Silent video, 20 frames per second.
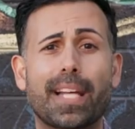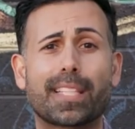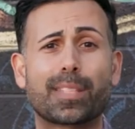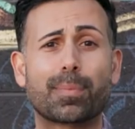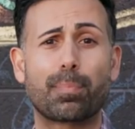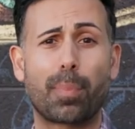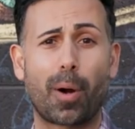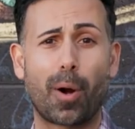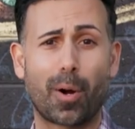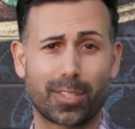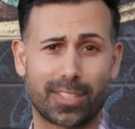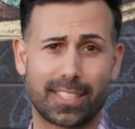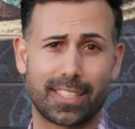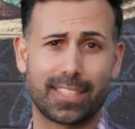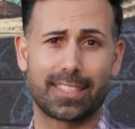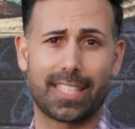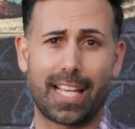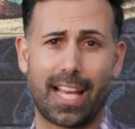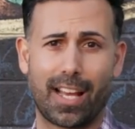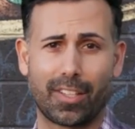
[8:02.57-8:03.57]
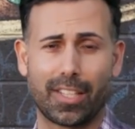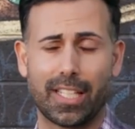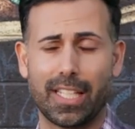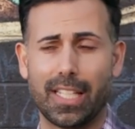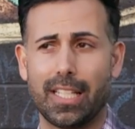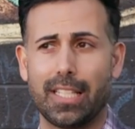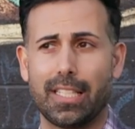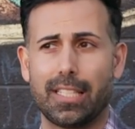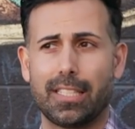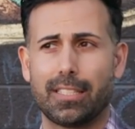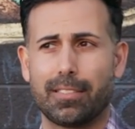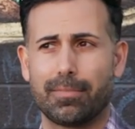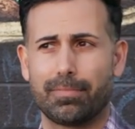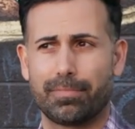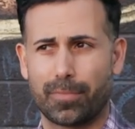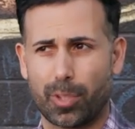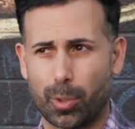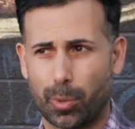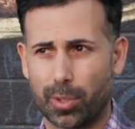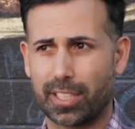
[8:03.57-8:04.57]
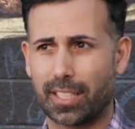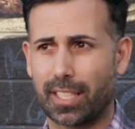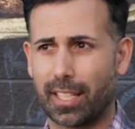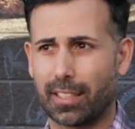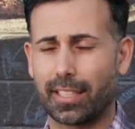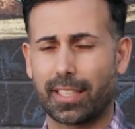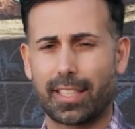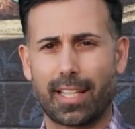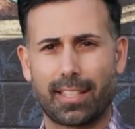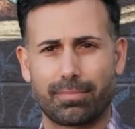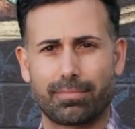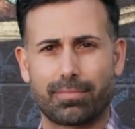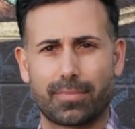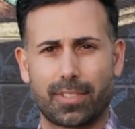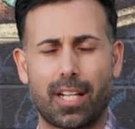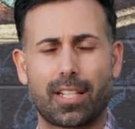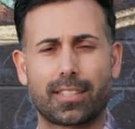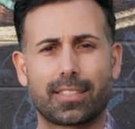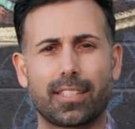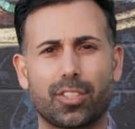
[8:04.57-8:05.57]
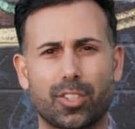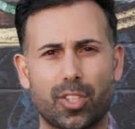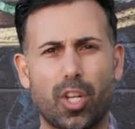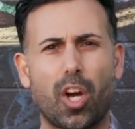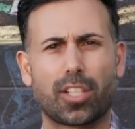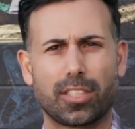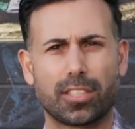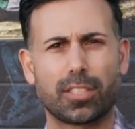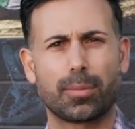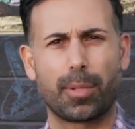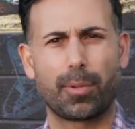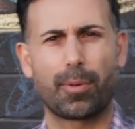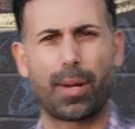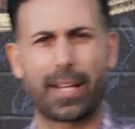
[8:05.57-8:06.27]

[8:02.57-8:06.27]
best bars in town. Coincidentally, that cocktail's talking to me